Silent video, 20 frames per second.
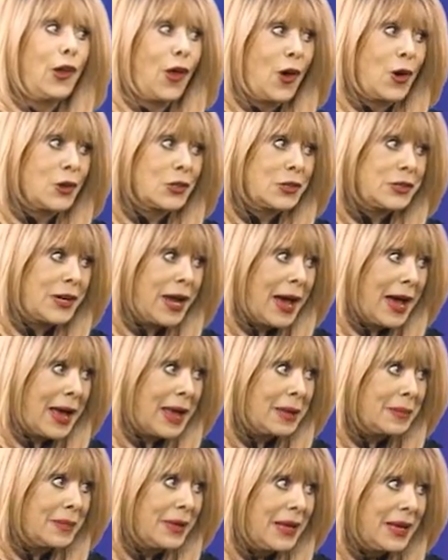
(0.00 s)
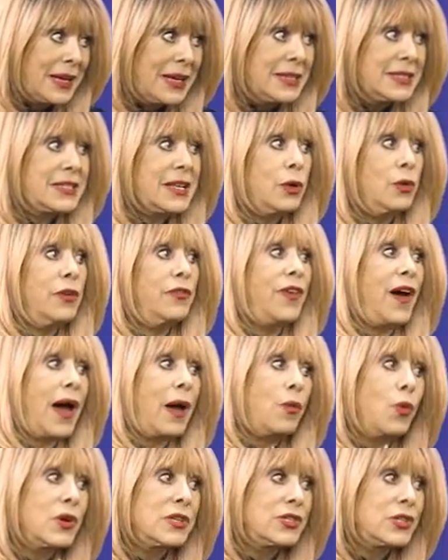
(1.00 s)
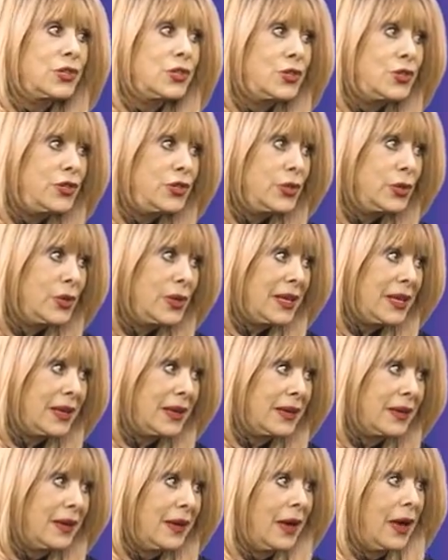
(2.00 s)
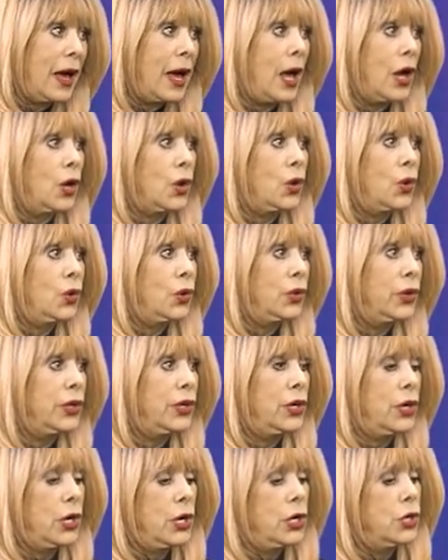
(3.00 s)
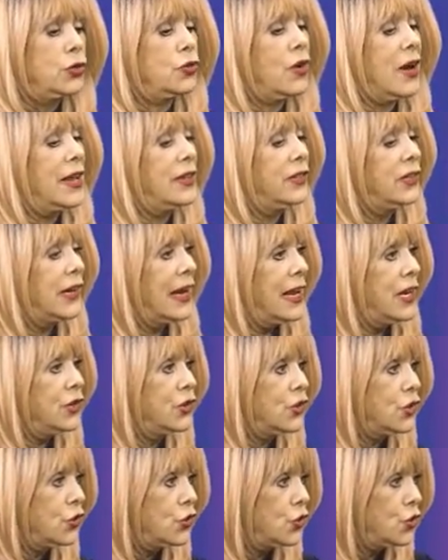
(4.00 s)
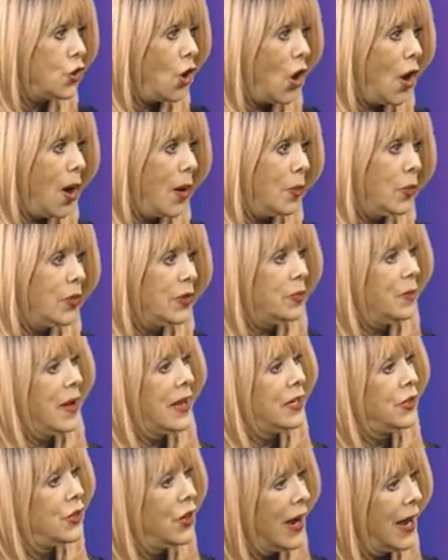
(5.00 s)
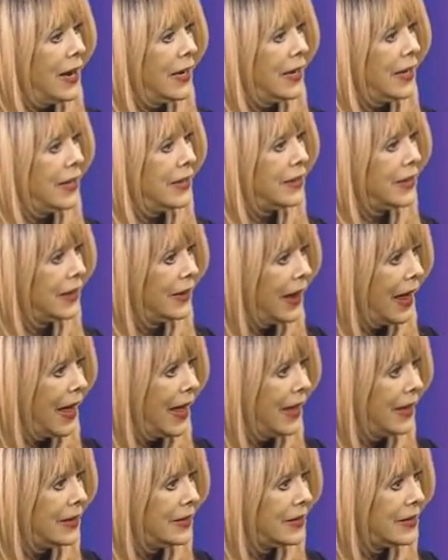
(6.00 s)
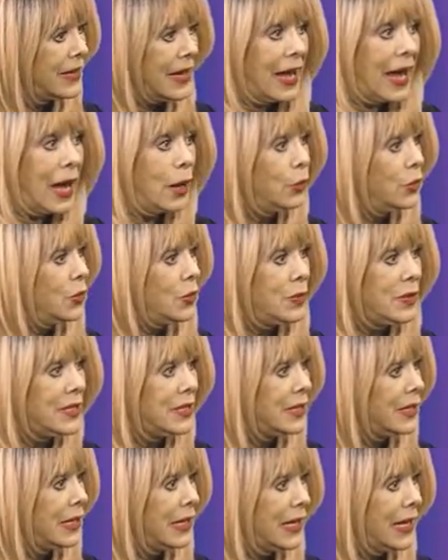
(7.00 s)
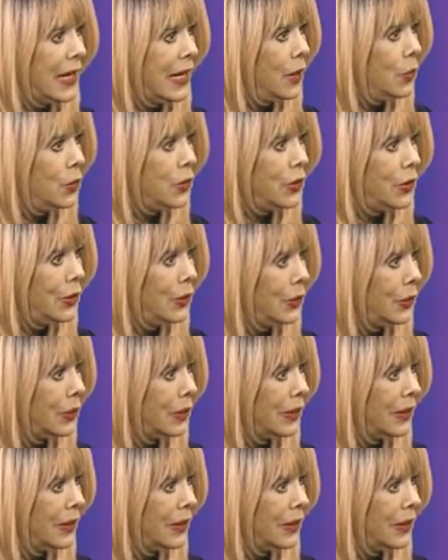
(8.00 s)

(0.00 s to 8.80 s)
a long time. So if I wasn't doing a good translation job with my Chinese clients, I wouldn't be sitting here with